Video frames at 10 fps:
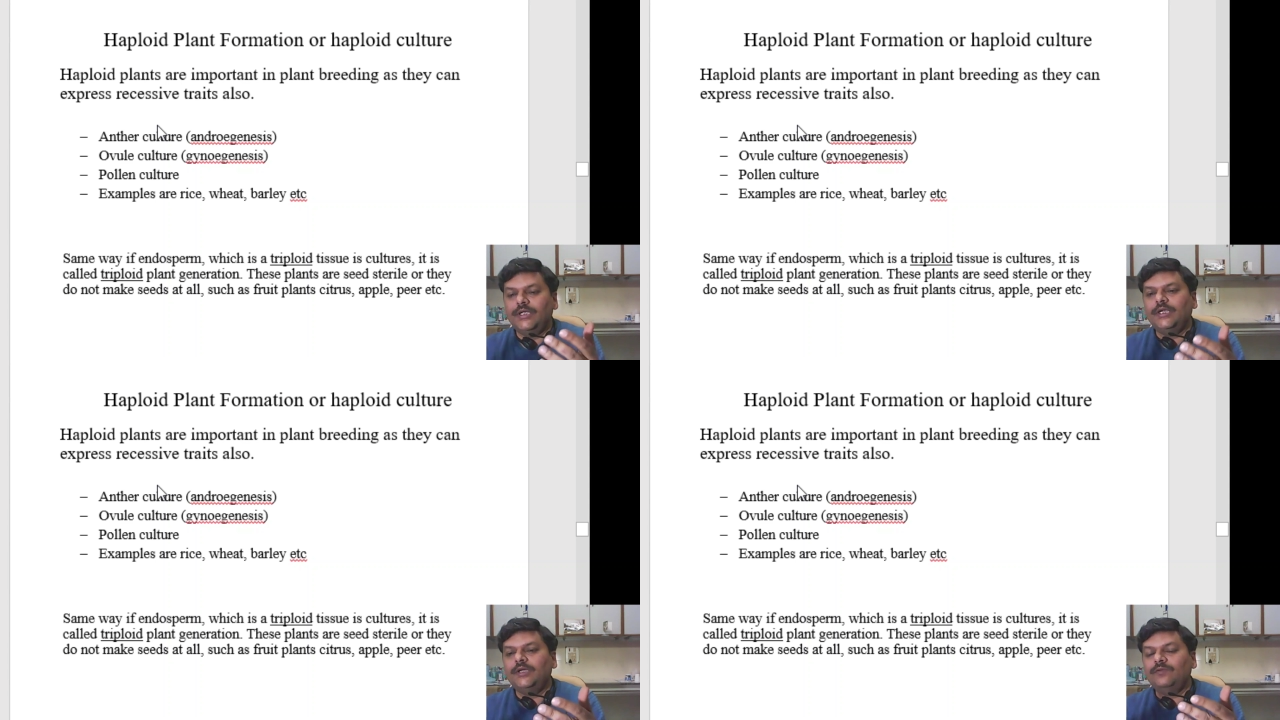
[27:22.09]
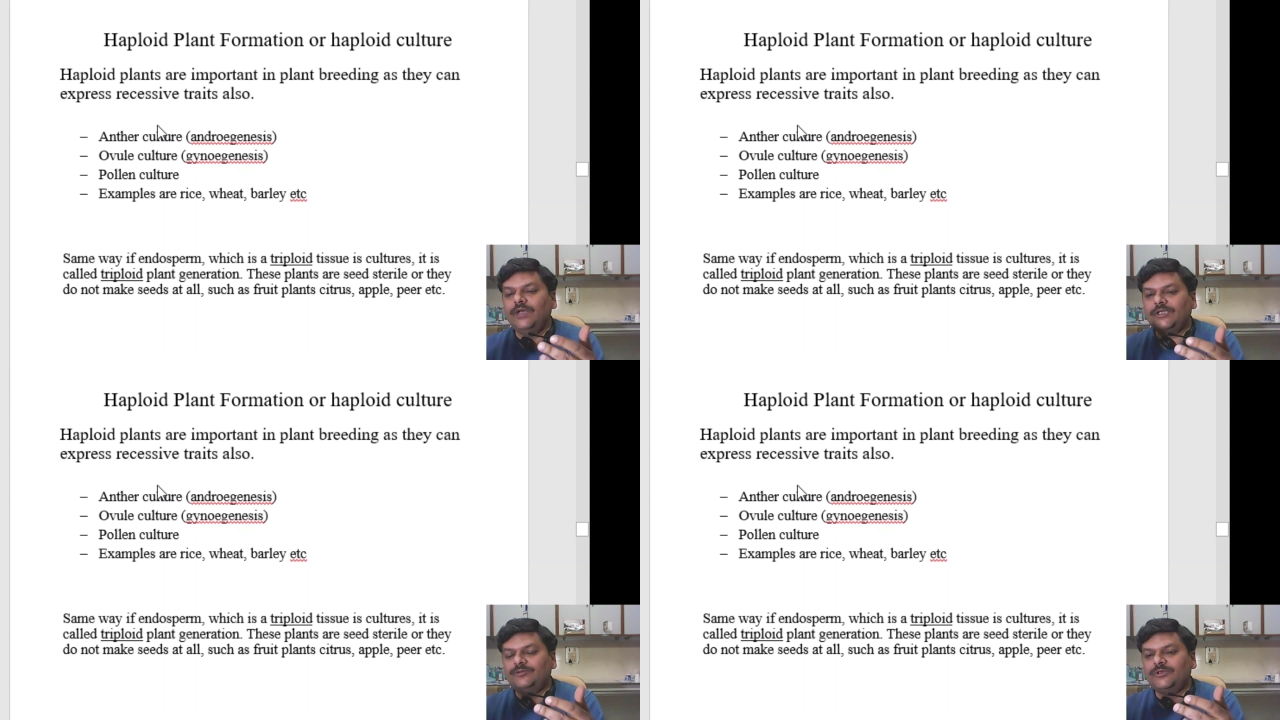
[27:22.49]
it will
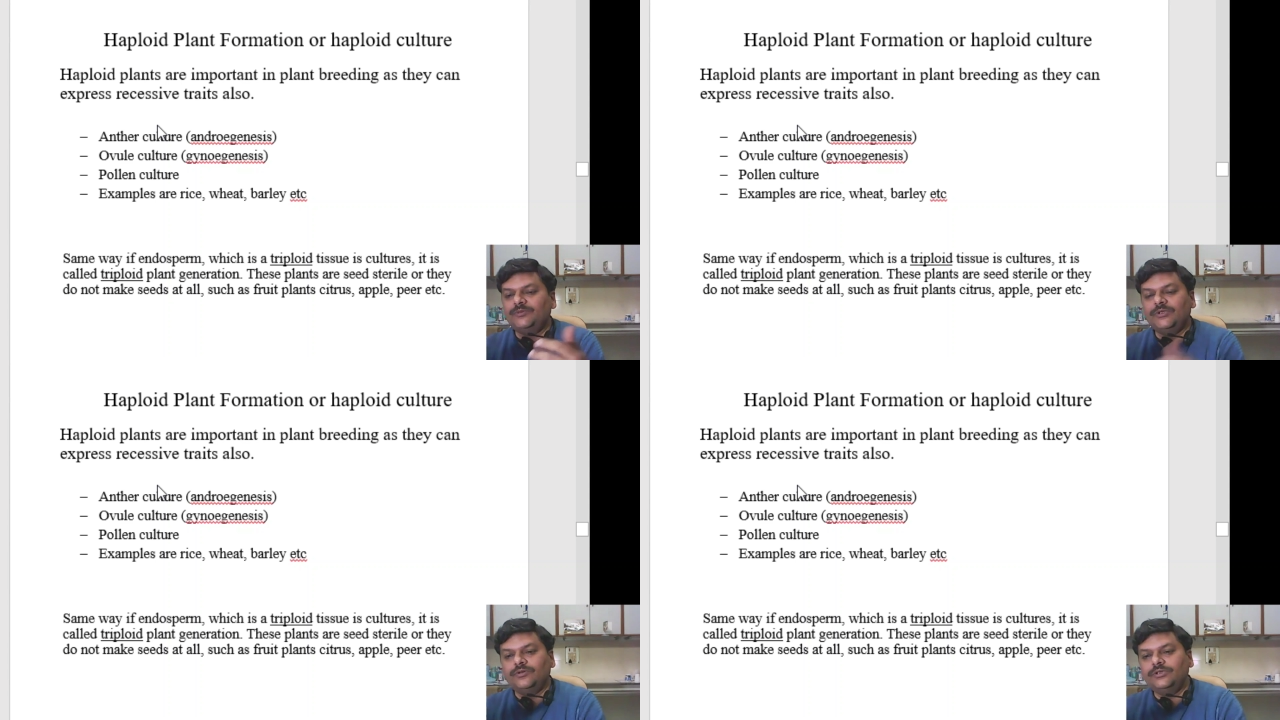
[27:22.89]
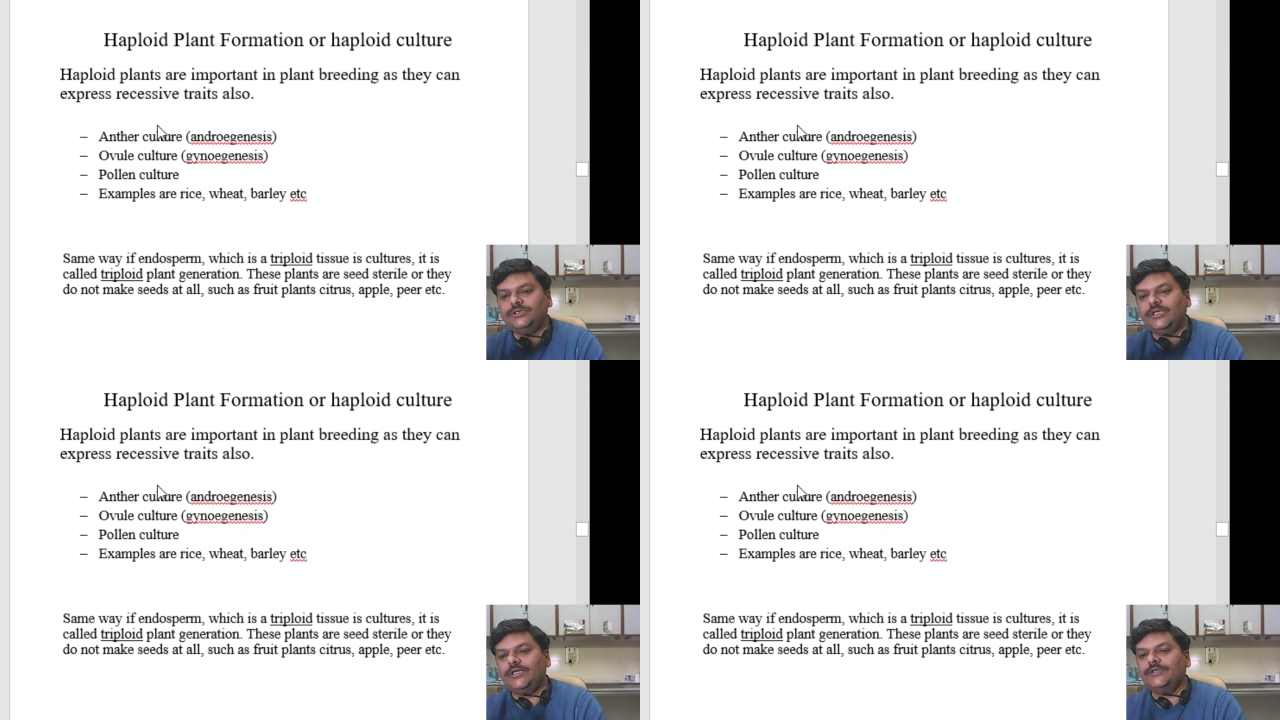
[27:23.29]
express because
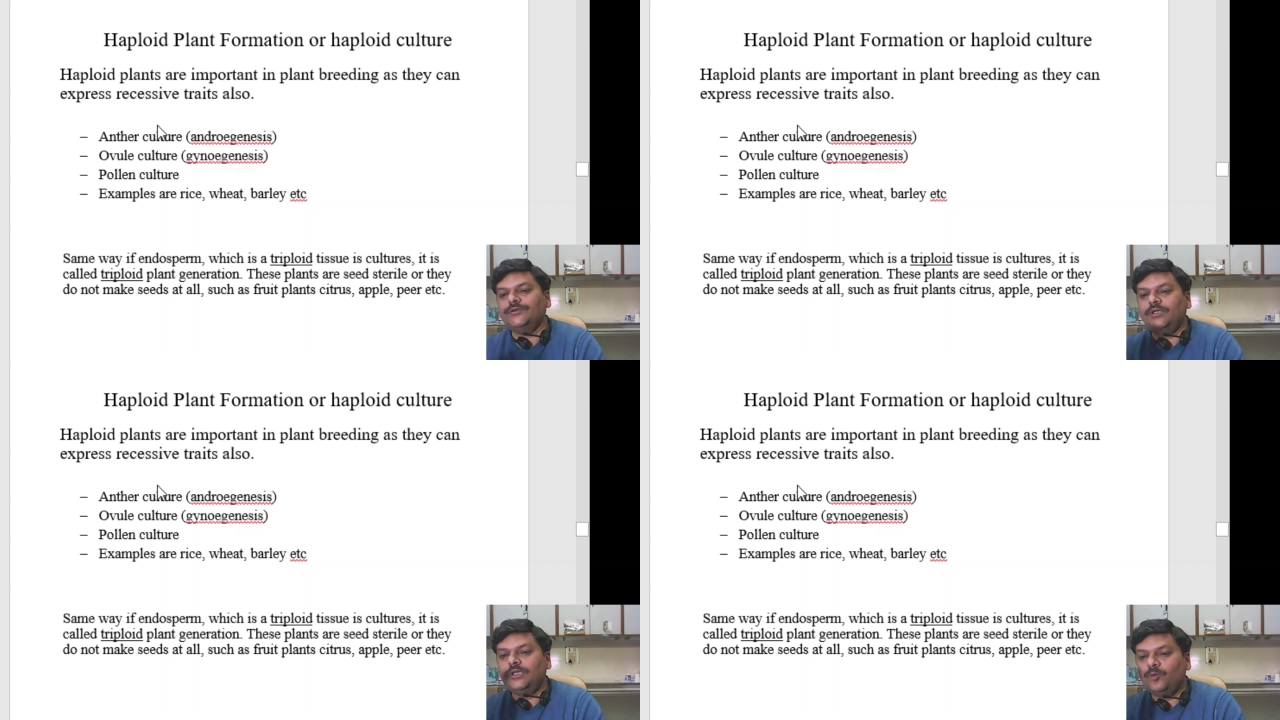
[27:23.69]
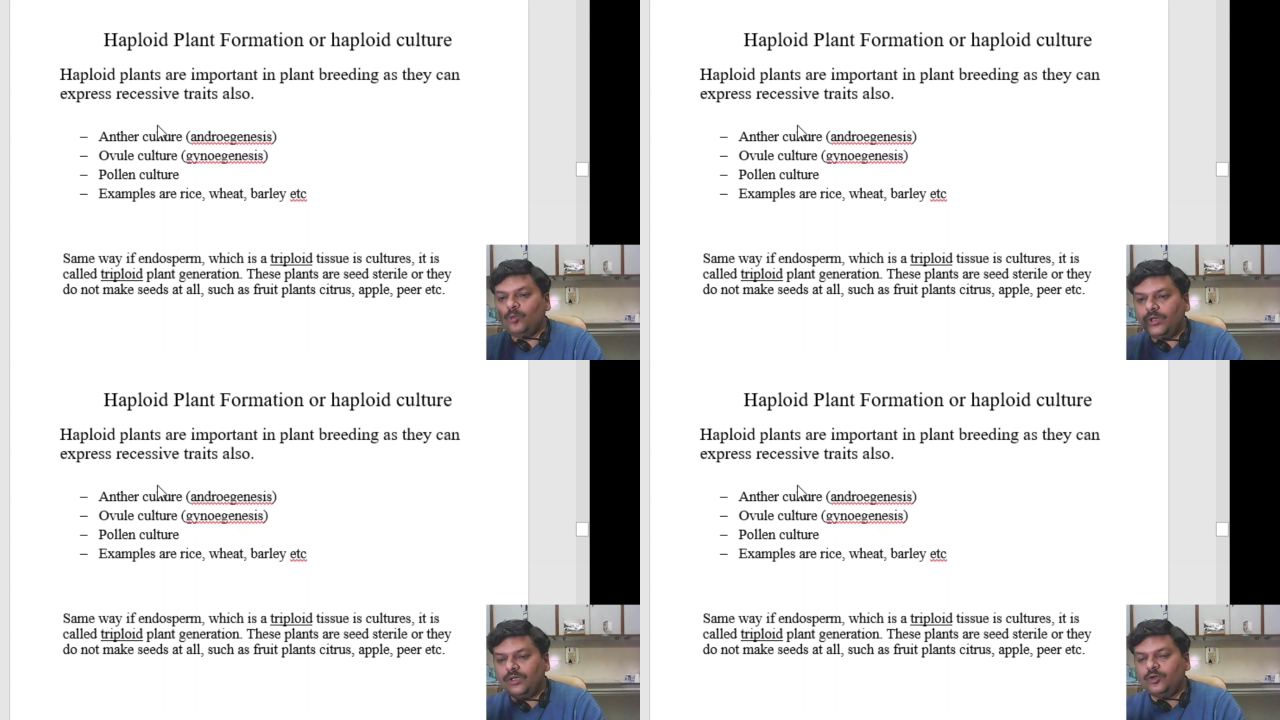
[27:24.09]
it has only
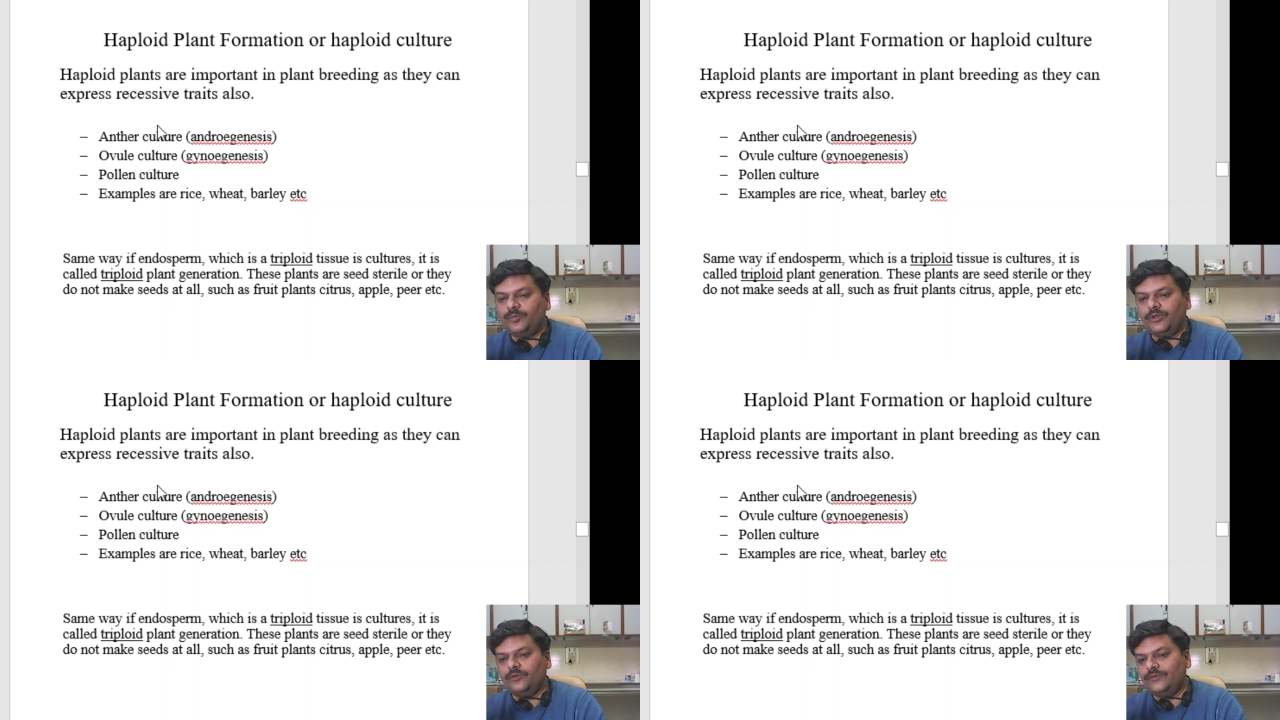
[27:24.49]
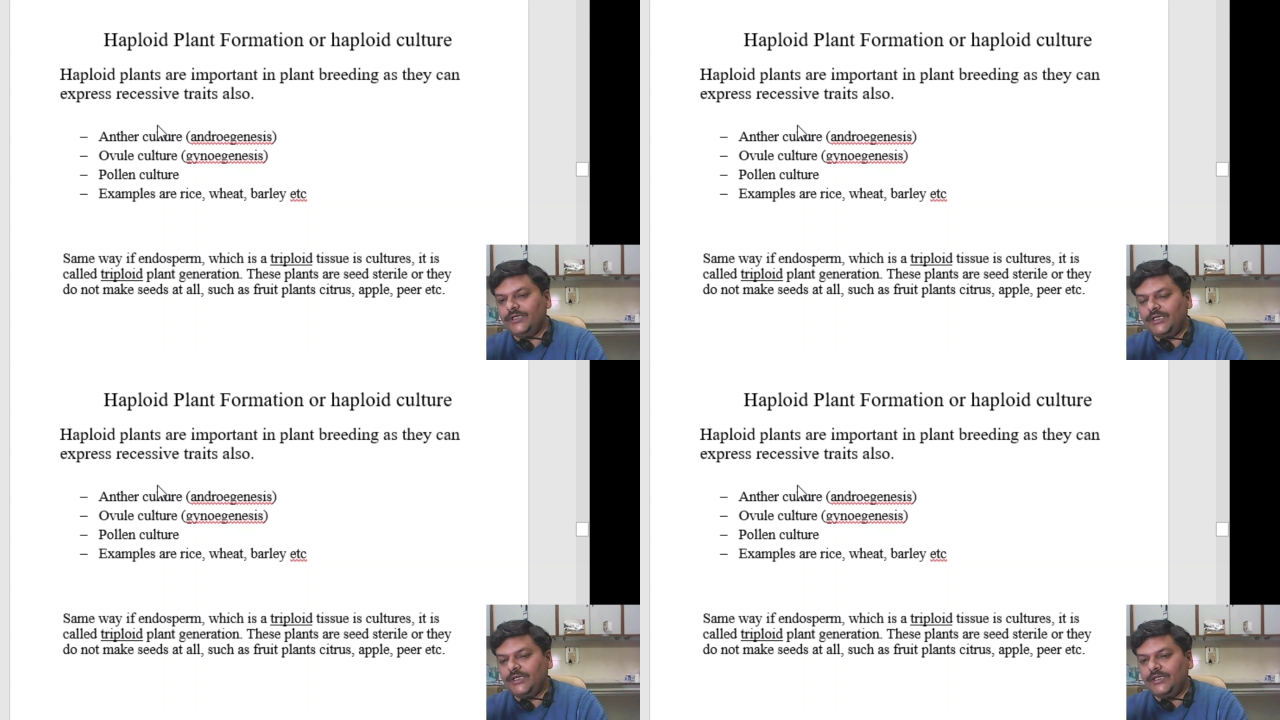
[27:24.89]
one copy of
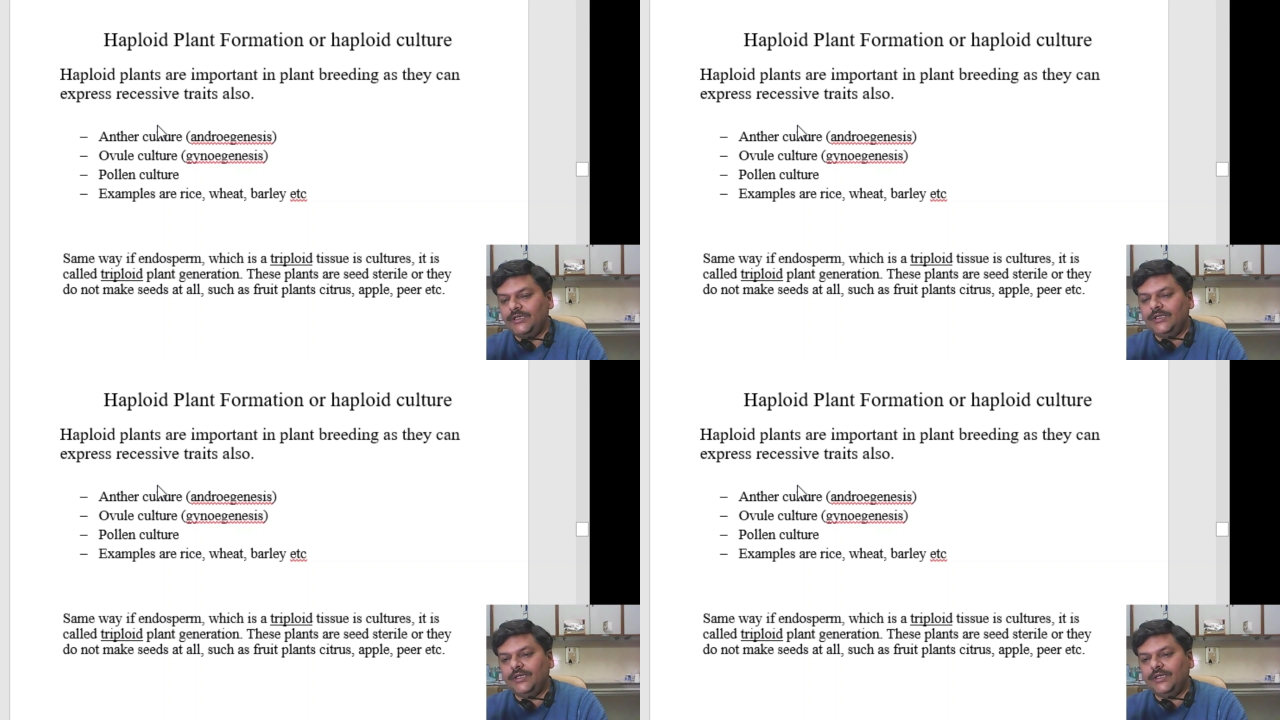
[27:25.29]
that allele,